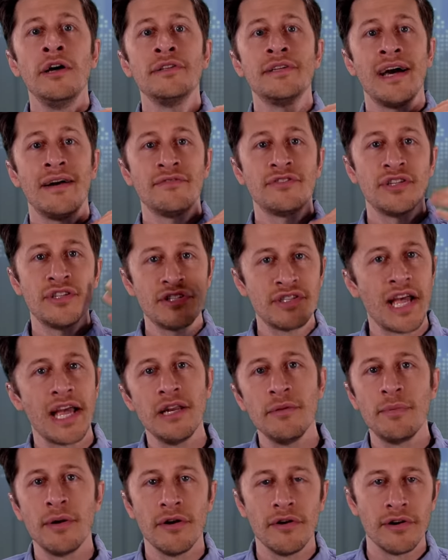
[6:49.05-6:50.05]
to have
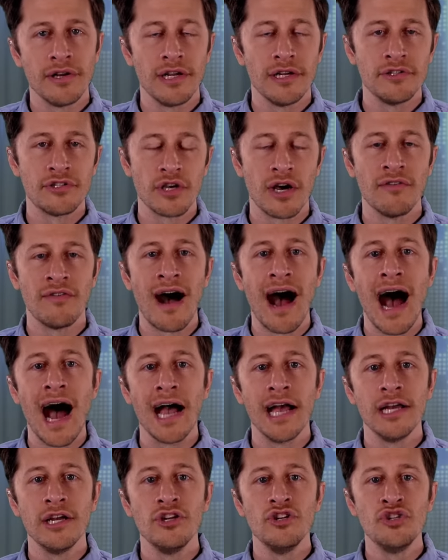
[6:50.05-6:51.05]
sustained periods of
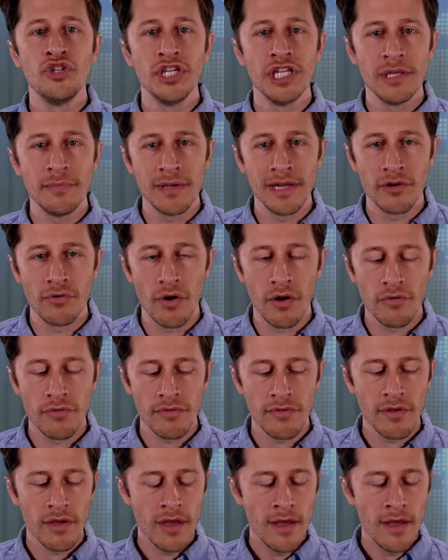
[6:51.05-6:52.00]
high GDP growth.